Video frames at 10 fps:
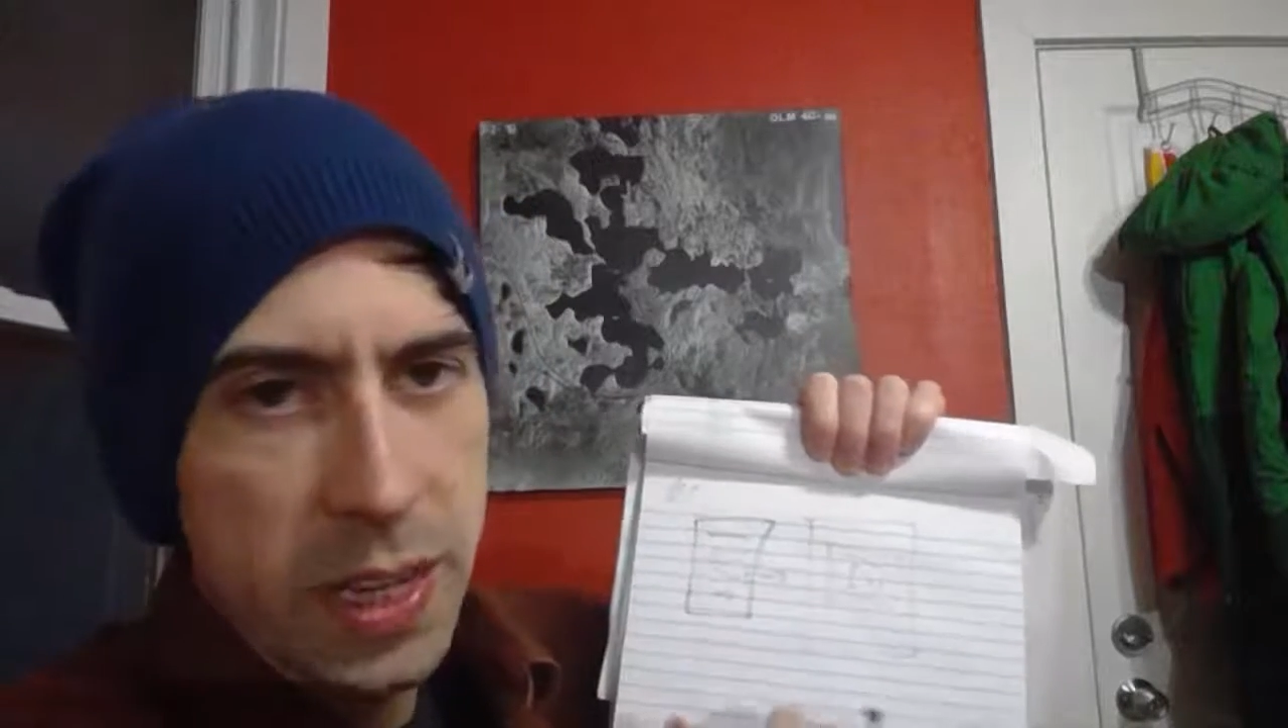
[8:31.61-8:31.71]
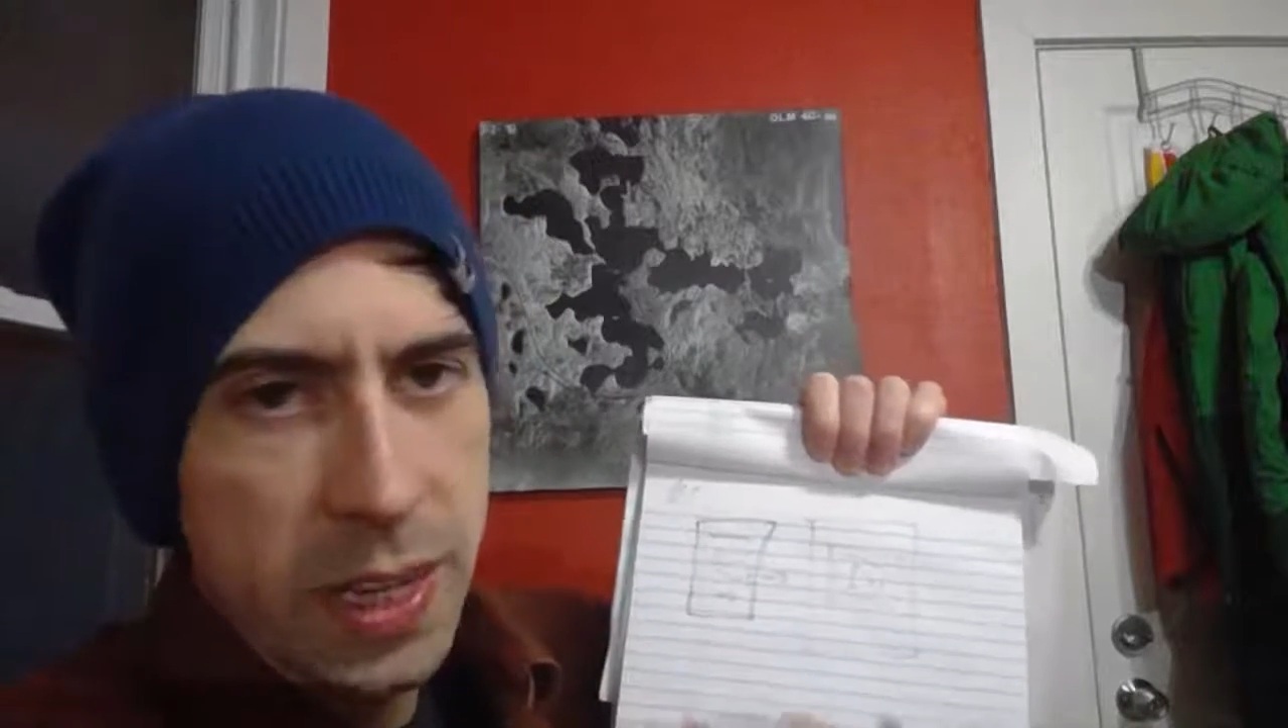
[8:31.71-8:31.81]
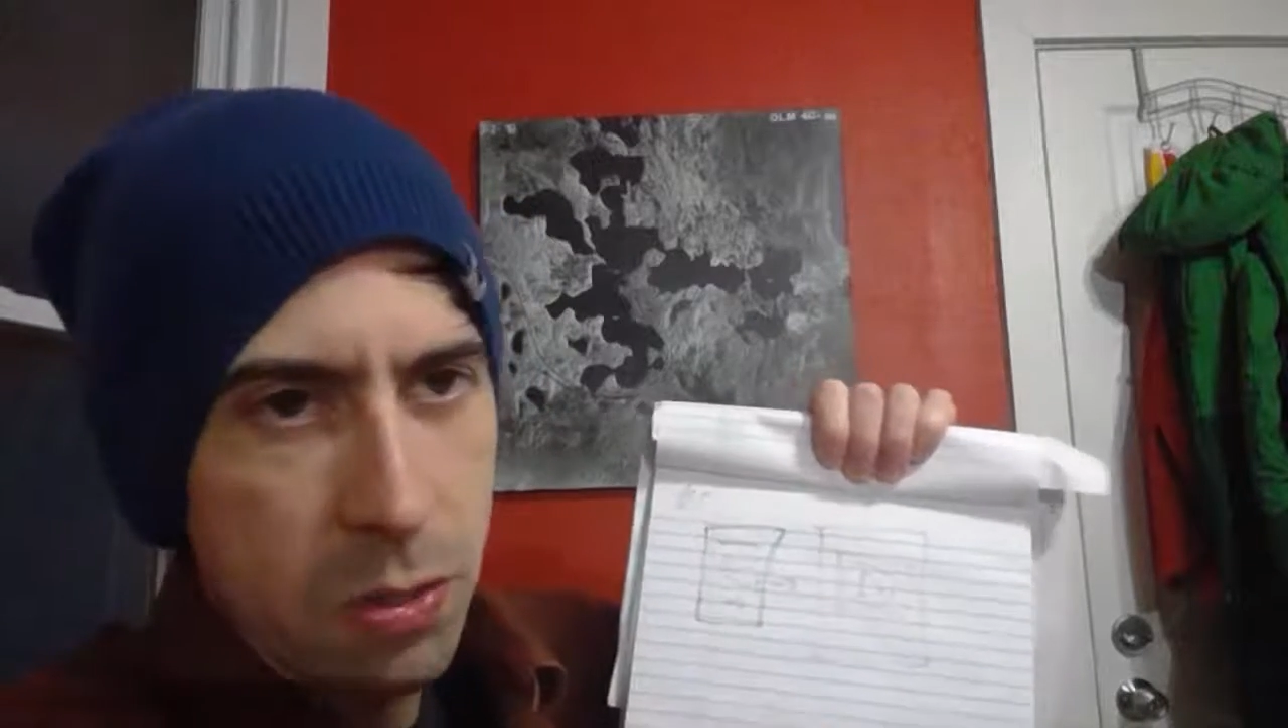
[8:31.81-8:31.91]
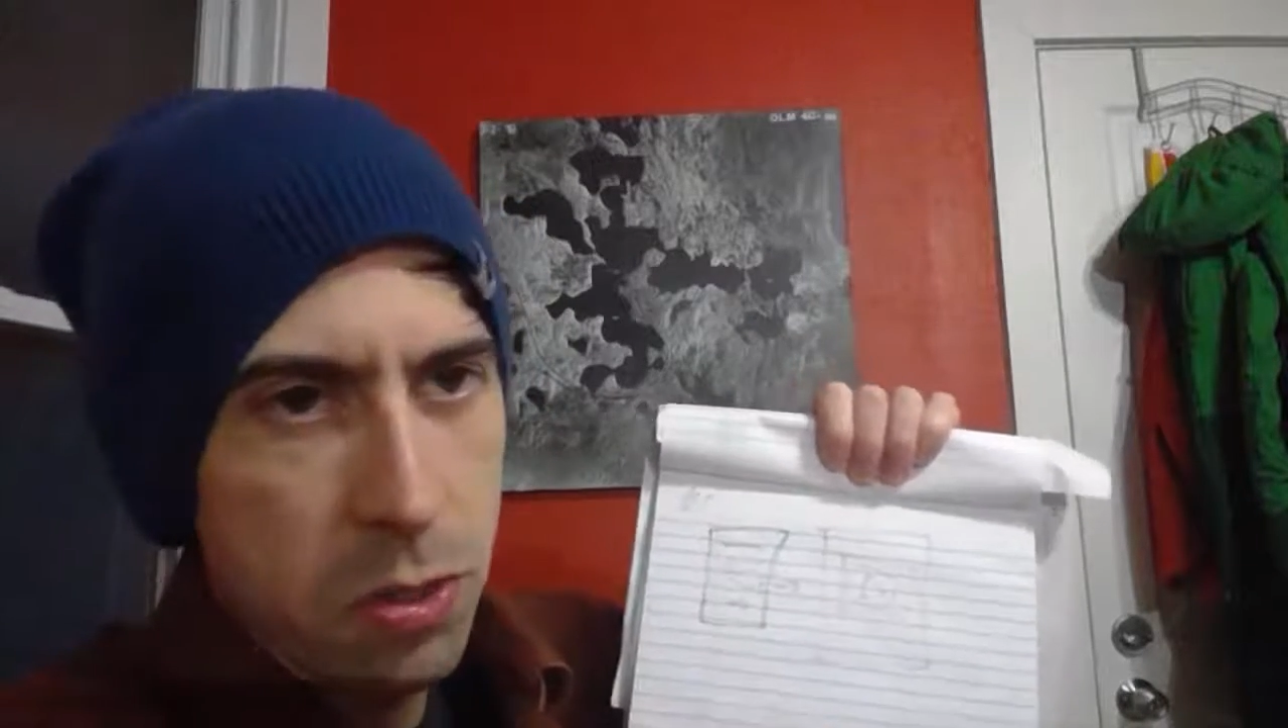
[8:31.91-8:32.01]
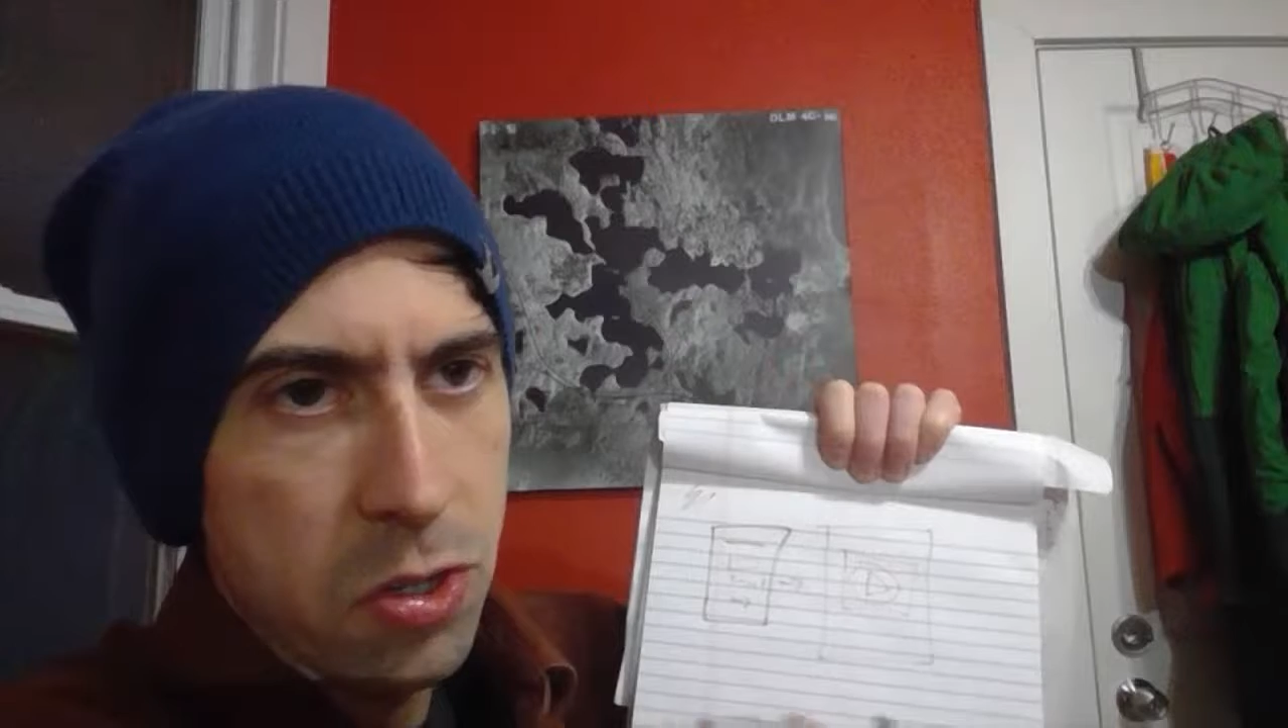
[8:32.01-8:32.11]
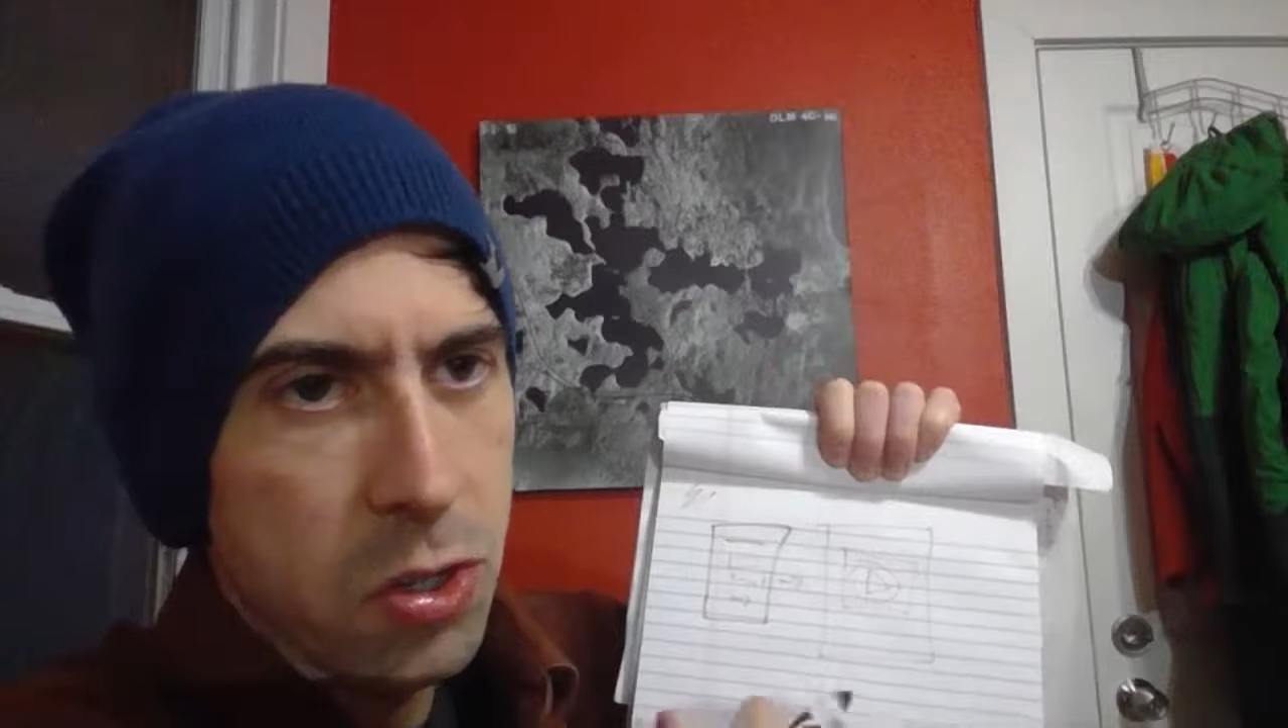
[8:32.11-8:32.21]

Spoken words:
English